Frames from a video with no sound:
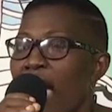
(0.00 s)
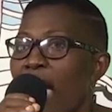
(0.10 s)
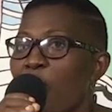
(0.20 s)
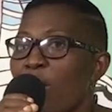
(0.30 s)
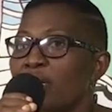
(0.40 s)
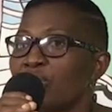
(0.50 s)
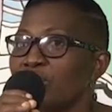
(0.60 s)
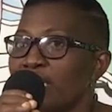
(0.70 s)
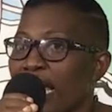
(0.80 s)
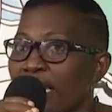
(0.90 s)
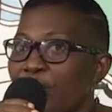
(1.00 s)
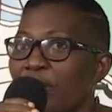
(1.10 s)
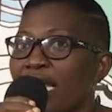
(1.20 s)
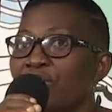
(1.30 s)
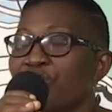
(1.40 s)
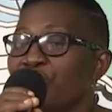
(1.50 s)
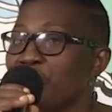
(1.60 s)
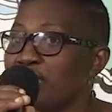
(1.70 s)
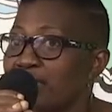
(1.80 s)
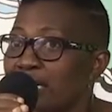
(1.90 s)
I want to tell you that
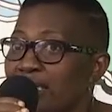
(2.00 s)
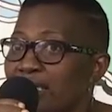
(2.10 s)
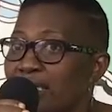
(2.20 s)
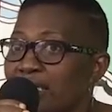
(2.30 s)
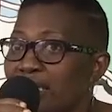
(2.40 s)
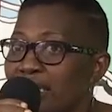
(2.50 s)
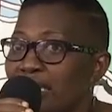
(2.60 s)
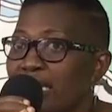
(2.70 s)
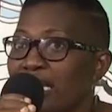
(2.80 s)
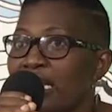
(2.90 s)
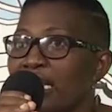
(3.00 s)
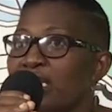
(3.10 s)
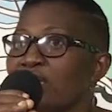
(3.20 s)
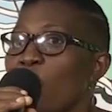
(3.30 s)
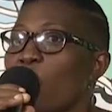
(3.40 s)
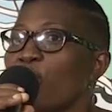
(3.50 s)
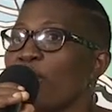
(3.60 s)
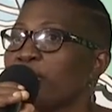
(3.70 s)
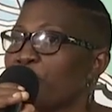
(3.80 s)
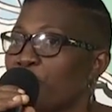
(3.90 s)
Jesus is
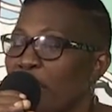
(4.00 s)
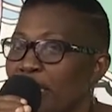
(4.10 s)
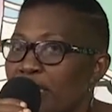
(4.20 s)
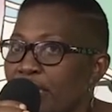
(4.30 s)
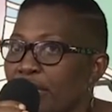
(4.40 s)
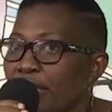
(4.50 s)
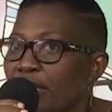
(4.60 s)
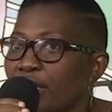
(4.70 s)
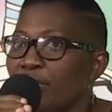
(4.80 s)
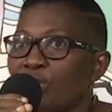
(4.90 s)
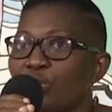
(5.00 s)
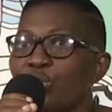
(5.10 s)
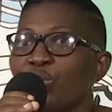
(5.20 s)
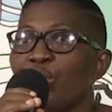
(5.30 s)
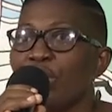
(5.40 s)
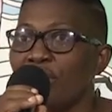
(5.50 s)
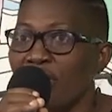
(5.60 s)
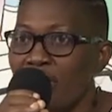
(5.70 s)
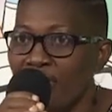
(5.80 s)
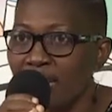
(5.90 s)
always ready to
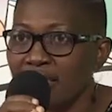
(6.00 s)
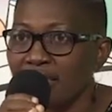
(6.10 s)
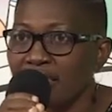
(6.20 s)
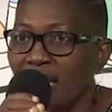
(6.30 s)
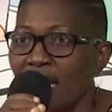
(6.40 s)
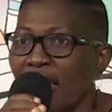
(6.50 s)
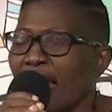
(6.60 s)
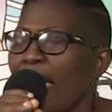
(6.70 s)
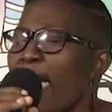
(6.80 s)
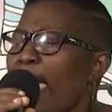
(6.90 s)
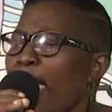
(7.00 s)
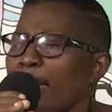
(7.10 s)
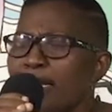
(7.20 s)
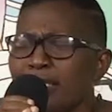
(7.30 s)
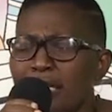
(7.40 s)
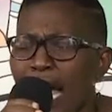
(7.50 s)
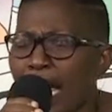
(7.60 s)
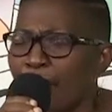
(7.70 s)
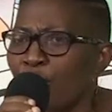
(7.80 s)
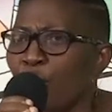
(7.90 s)
hear us.
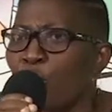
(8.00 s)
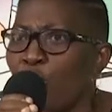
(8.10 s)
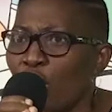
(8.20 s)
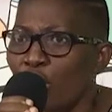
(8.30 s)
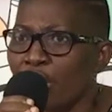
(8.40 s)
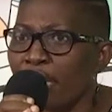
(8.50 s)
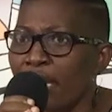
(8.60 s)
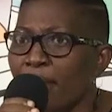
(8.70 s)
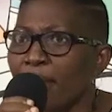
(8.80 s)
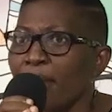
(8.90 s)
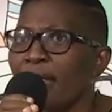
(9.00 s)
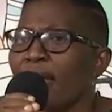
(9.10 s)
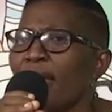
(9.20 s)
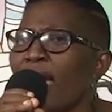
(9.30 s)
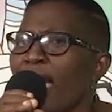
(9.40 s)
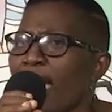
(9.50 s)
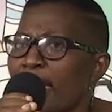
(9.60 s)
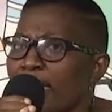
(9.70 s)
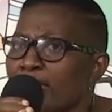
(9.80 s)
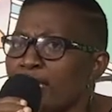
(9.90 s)
Anytime you call on him,
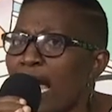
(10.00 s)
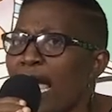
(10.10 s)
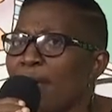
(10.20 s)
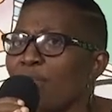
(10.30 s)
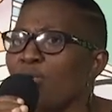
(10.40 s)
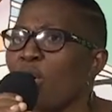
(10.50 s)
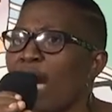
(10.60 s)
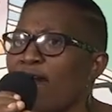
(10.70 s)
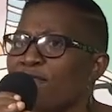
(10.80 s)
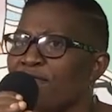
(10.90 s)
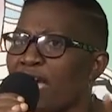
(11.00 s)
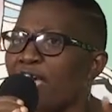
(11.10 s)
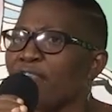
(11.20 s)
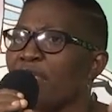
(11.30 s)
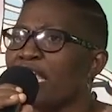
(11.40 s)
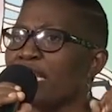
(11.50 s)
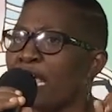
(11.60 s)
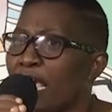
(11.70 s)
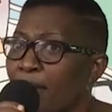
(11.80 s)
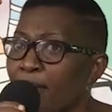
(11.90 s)
anytime you have faith in
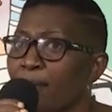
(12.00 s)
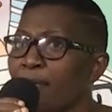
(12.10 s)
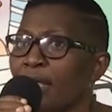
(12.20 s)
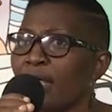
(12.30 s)
him,